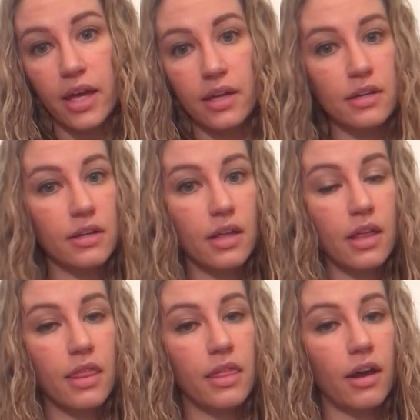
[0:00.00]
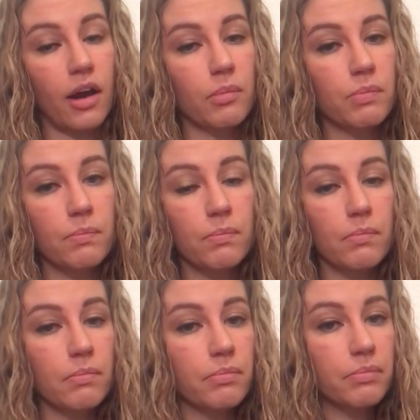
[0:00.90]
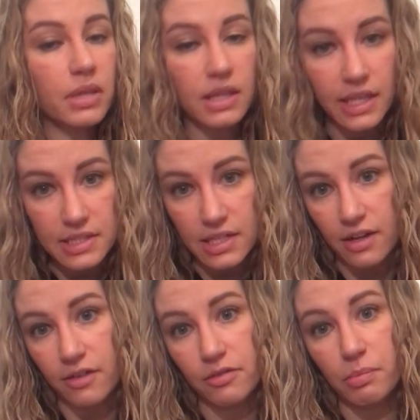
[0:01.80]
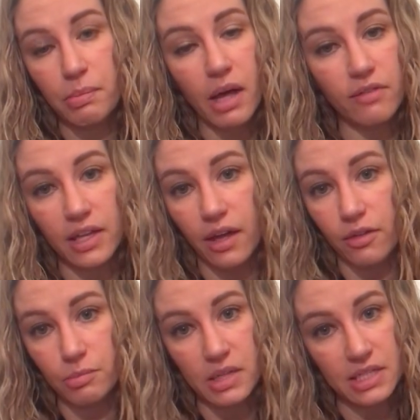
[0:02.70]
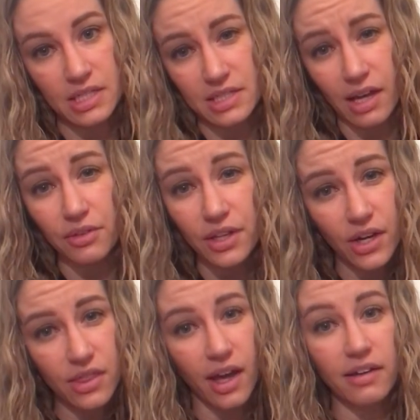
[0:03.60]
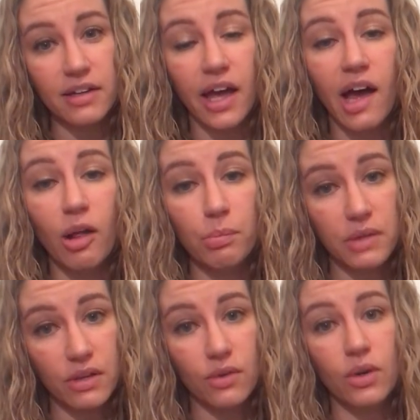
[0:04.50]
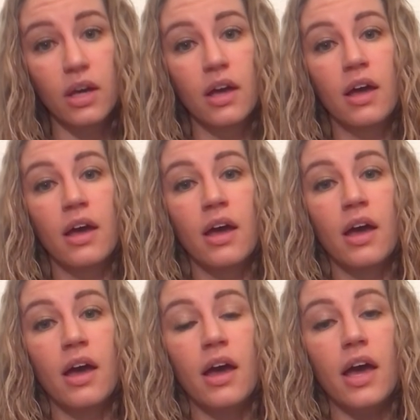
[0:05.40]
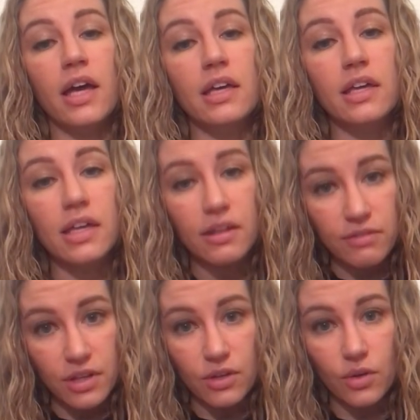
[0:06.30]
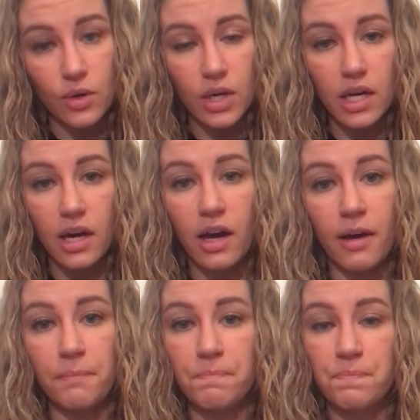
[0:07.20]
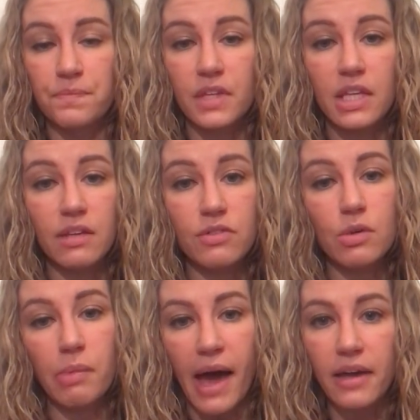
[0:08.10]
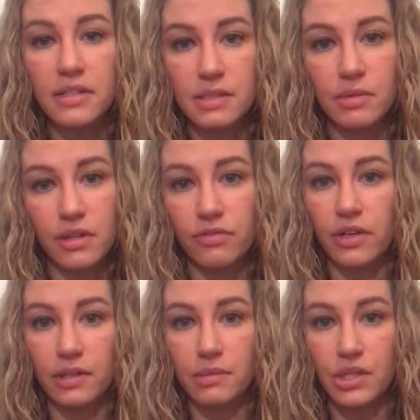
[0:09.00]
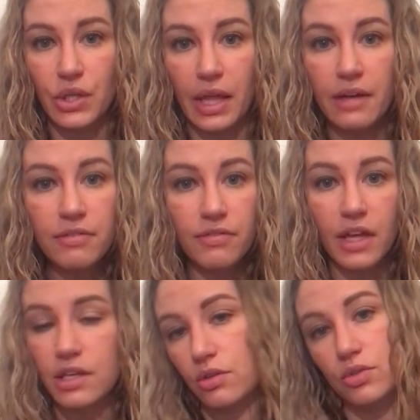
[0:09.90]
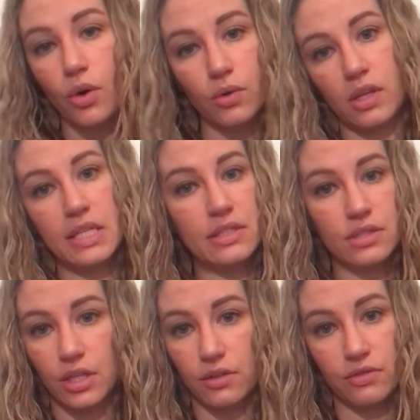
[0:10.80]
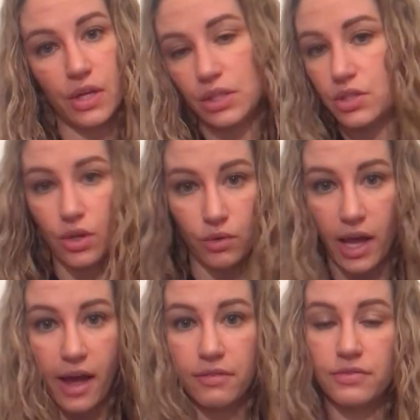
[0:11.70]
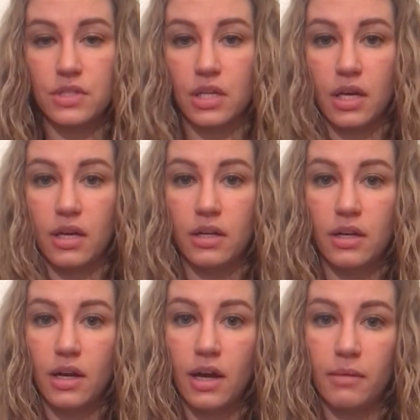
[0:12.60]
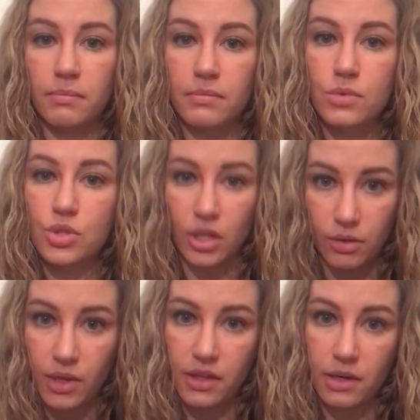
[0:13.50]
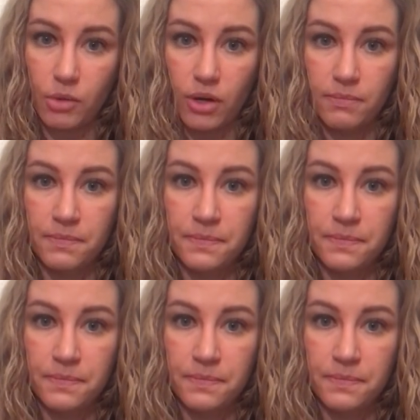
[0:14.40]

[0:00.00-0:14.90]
And there are plenty of pelvic health PTs out there that can help you and give you back some of the freedom in your life that you totally deserve and don't have to struggle with anymore.